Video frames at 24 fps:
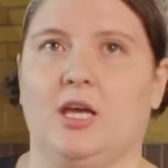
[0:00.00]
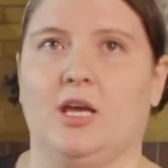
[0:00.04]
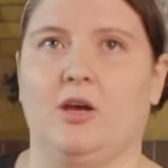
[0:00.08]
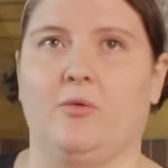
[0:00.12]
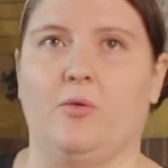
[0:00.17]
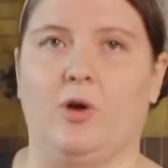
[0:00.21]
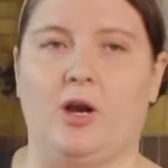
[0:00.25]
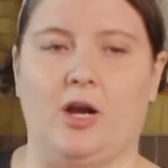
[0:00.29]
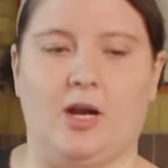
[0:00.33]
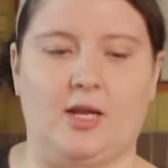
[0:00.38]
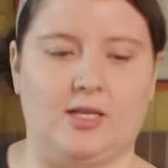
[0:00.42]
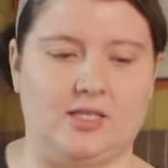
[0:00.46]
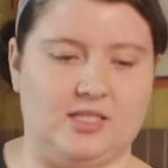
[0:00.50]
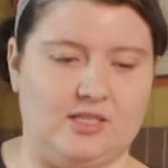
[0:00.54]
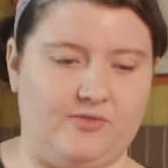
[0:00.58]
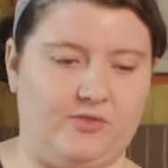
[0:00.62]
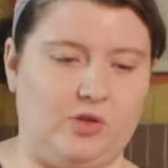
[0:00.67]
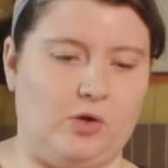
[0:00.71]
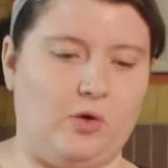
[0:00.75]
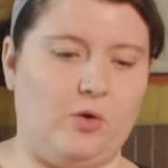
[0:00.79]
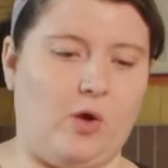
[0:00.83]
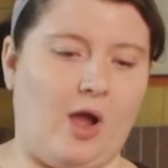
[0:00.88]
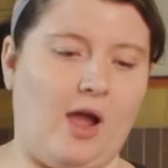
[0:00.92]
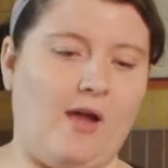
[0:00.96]
Whereas if
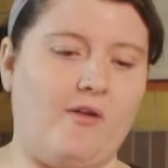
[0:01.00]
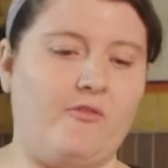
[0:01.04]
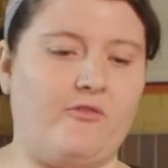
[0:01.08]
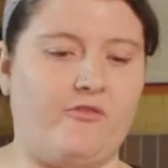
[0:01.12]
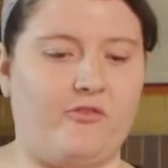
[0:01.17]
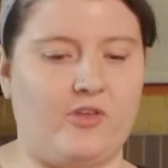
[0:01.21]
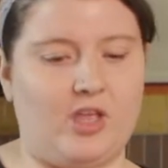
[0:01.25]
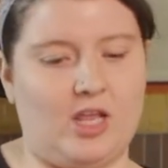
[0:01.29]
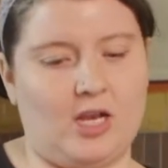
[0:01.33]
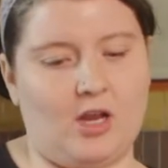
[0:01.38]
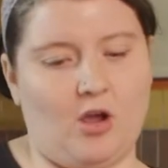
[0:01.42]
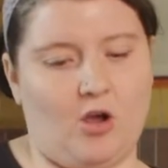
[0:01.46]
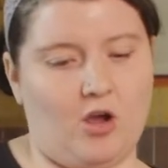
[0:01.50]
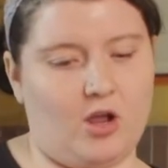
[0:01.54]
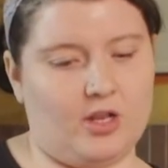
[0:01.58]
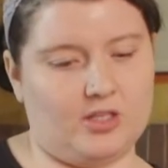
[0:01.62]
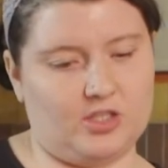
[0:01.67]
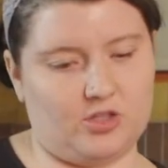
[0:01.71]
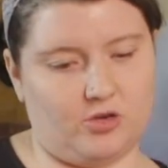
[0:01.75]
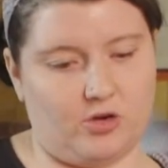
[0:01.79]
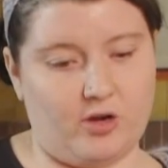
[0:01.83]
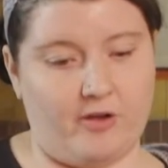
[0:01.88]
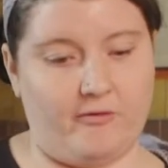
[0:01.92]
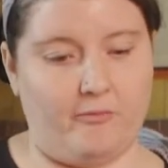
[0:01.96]
you have it on
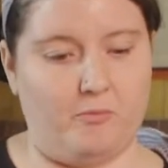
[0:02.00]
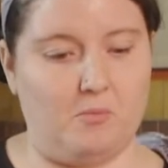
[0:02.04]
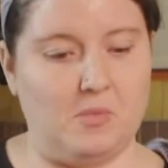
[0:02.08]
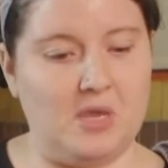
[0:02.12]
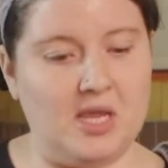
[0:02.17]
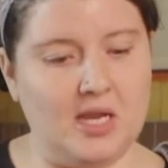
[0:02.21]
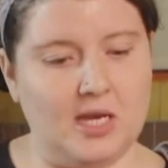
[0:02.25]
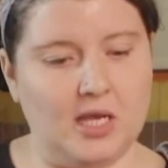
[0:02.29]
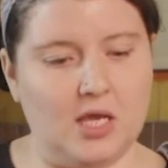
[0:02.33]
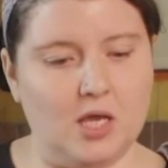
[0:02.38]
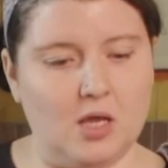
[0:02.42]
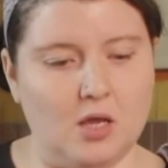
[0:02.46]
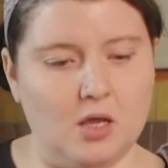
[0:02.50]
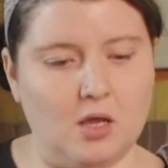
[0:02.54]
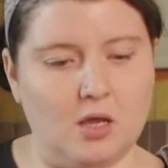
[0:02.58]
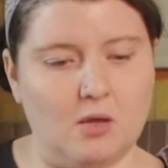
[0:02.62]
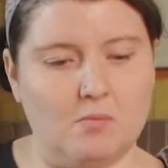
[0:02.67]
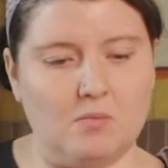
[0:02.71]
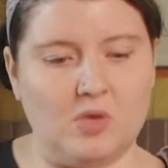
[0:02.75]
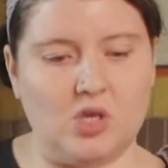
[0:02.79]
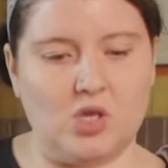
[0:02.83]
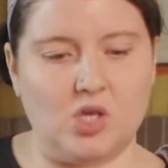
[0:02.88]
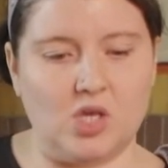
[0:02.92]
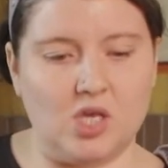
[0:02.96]
sort of
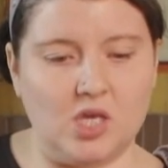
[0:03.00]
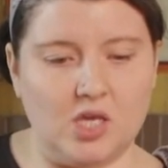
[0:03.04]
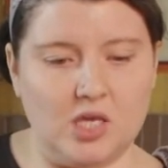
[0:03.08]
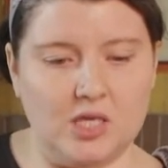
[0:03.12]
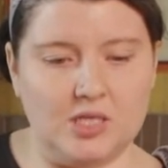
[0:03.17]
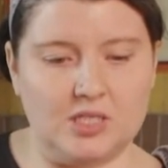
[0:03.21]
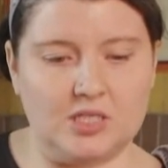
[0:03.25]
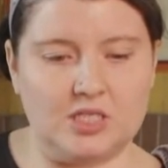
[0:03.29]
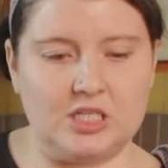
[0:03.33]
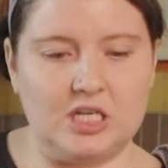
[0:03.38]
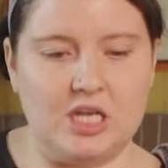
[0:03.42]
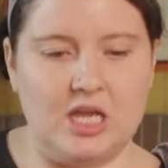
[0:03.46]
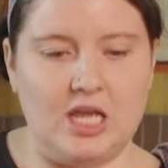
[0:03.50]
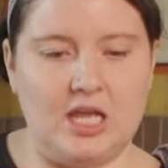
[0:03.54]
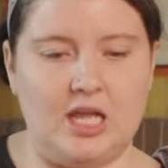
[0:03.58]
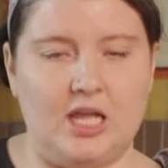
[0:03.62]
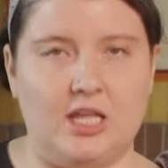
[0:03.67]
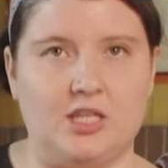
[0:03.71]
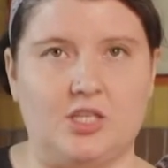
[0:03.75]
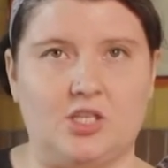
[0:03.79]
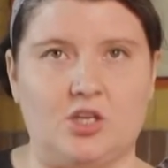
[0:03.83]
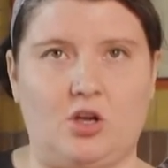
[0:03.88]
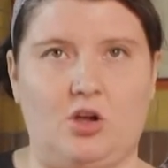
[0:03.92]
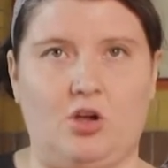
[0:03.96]
medium heat,
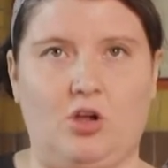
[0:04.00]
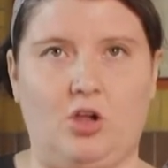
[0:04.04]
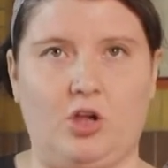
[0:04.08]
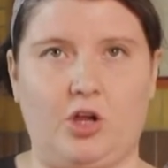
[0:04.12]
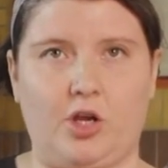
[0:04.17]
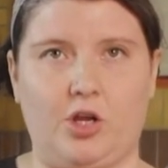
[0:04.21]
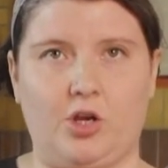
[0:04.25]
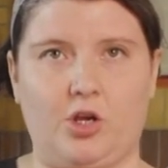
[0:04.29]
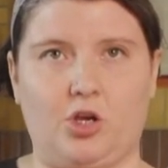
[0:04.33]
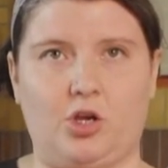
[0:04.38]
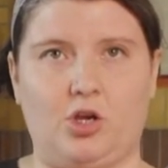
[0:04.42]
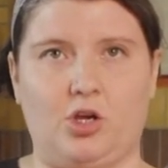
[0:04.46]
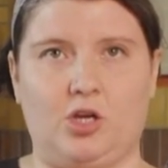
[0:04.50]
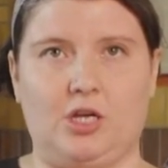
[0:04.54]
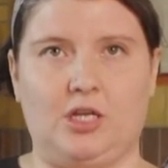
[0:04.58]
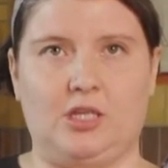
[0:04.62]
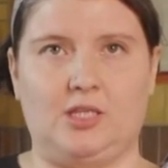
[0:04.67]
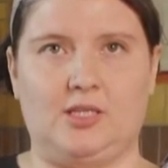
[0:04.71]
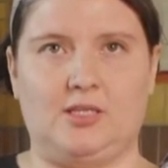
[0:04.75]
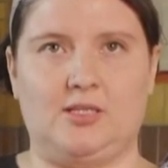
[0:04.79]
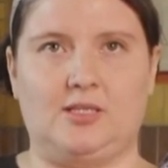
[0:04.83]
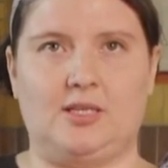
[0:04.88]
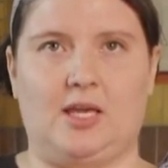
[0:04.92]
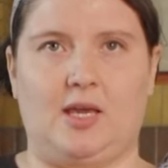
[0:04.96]
it's all gonna cook at
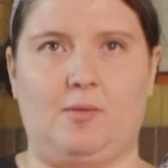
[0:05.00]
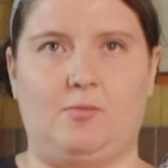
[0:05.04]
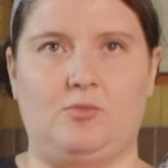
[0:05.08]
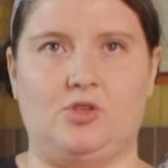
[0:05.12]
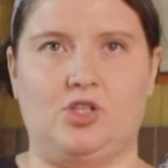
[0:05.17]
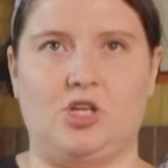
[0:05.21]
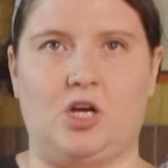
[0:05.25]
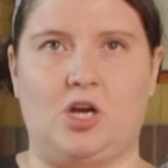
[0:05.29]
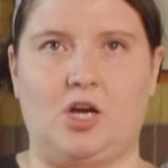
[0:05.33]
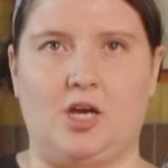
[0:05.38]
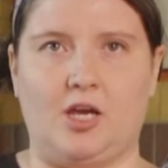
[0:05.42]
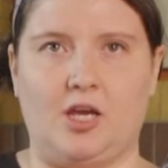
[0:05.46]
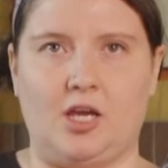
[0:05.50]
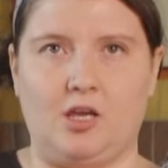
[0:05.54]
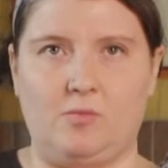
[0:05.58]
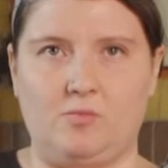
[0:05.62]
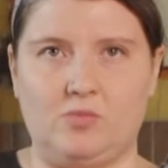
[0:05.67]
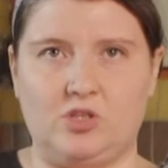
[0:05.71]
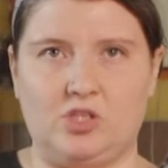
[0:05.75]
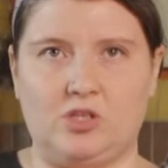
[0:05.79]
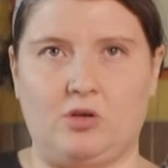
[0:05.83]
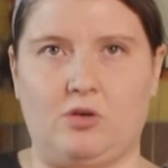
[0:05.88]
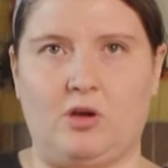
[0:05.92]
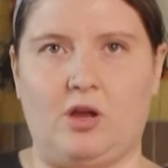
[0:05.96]
the same time.
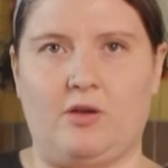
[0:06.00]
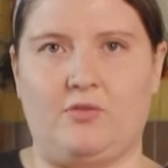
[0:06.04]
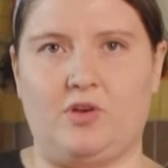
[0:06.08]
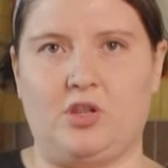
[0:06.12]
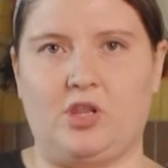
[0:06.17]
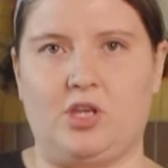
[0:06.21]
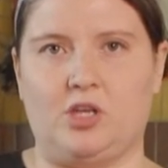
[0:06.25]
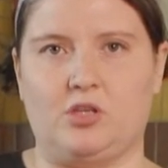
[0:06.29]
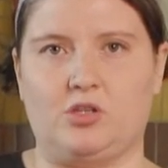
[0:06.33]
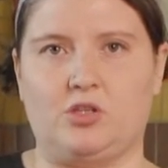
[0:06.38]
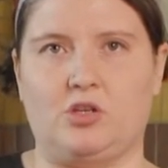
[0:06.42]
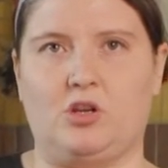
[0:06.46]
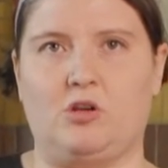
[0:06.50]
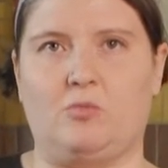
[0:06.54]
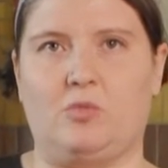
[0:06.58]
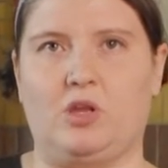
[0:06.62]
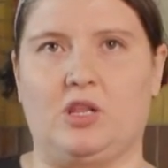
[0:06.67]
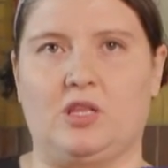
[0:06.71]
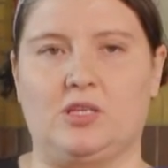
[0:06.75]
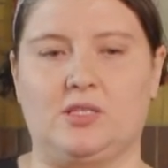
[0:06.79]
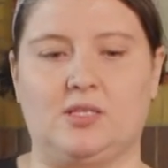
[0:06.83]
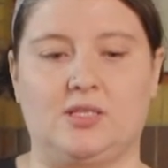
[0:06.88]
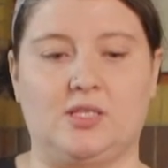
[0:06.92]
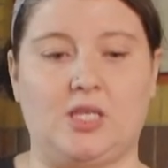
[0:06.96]
So everything's gonna be
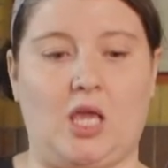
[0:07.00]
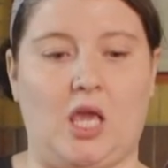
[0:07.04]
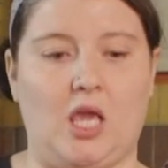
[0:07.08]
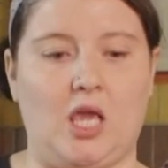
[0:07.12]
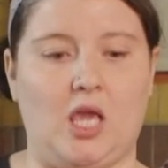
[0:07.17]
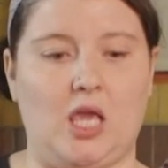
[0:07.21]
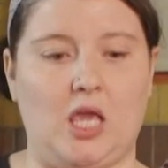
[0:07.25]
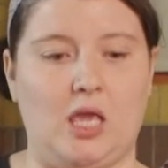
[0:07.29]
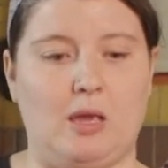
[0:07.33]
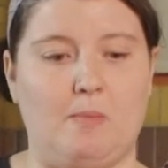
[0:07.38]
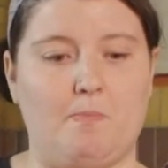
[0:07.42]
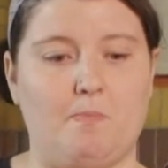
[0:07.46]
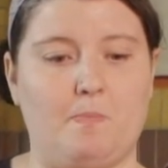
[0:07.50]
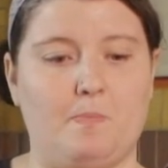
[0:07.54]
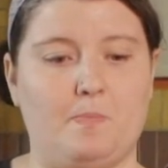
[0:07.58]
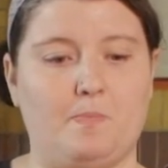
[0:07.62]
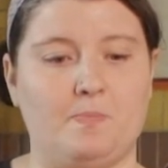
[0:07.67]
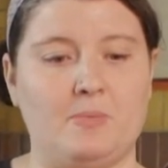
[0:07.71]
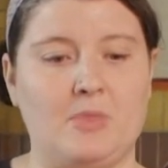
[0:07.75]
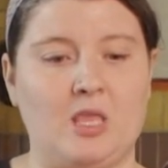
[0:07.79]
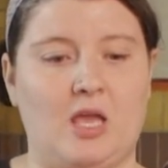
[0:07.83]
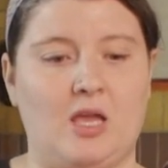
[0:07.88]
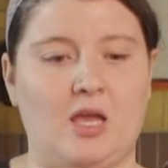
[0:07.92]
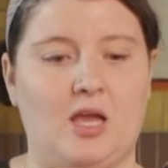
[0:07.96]
the same
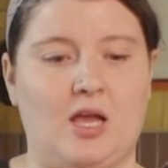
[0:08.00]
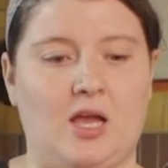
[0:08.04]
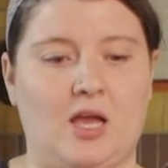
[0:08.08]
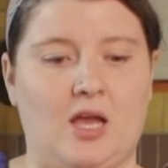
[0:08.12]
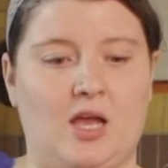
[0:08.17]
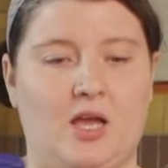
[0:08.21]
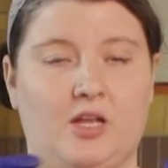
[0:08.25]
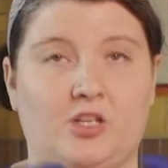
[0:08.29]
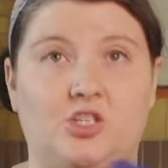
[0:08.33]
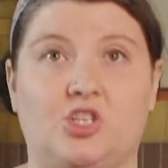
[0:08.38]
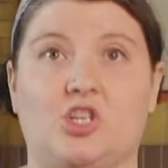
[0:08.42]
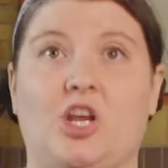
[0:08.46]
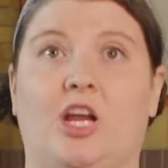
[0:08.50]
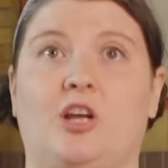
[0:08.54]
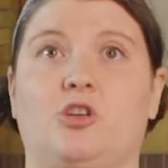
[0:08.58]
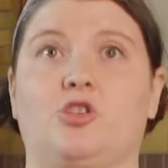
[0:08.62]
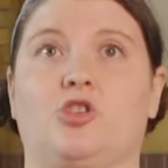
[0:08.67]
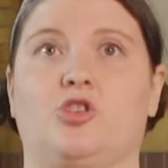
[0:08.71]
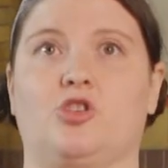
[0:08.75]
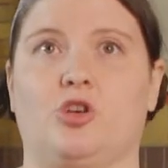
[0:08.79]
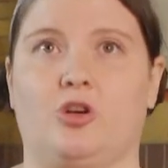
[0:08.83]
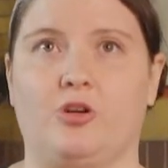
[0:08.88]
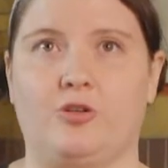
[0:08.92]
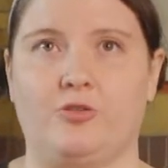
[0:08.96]

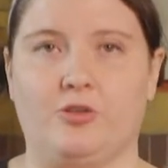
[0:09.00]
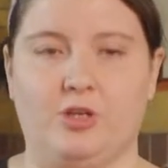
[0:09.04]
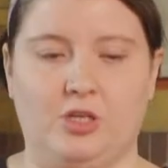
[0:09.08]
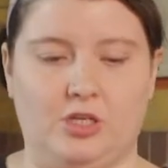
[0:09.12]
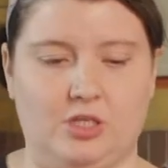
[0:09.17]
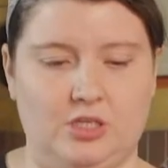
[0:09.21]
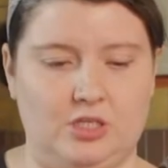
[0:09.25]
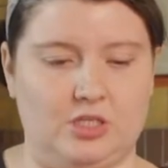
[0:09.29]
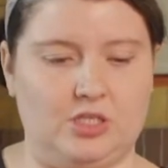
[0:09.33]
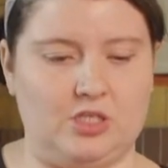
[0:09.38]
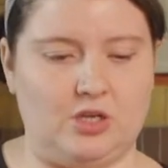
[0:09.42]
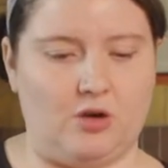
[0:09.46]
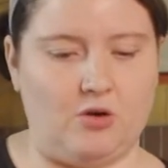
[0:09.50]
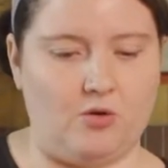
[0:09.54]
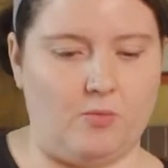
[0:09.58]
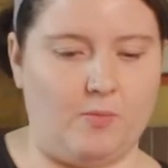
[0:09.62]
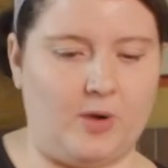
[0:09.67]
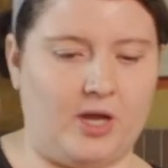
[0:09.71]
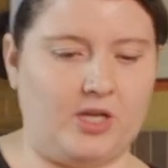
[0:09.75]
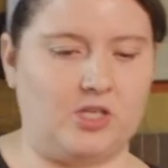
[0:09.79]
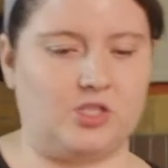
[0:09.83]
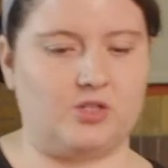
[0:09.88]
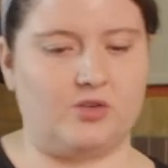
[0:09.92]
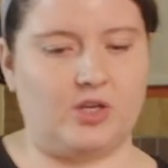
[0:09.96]
texture. So
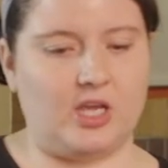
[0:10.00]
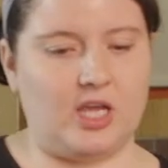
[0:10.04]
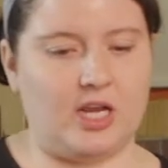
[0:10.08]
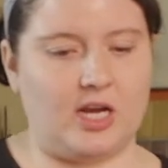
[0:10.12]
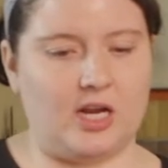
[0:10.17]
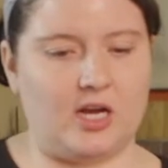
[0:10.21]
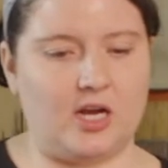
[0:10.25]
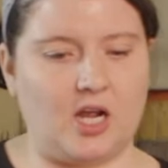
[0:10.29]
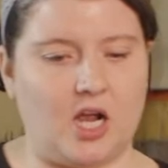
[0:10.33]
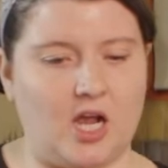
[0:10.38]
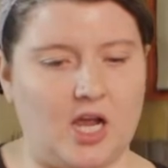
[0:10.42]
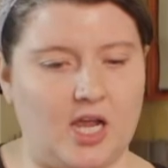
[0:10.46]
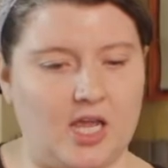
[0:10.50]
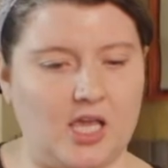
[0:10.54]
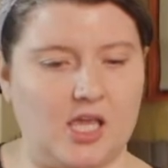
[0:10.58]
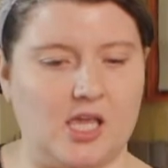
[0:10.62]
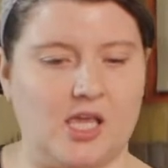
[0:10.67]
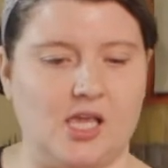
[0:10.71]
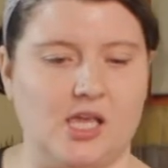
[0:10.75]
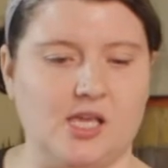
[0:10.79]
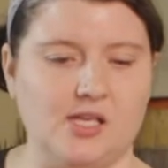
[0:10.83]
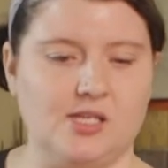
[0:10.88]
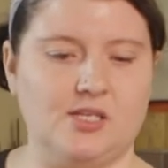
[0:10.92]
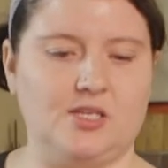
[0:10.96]
by doing it at high
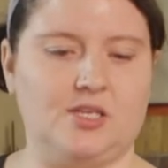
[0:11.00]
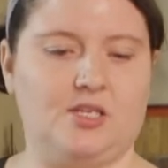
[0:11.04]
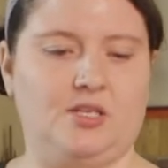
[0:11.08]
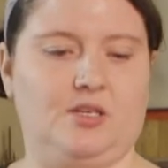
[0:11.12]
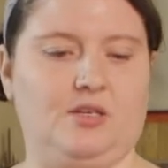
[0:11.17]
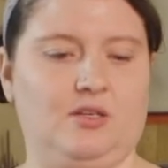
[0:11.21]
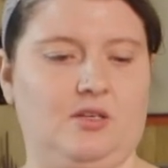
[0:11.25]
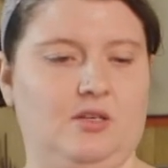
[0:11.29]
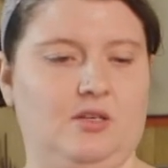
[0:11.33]
heat,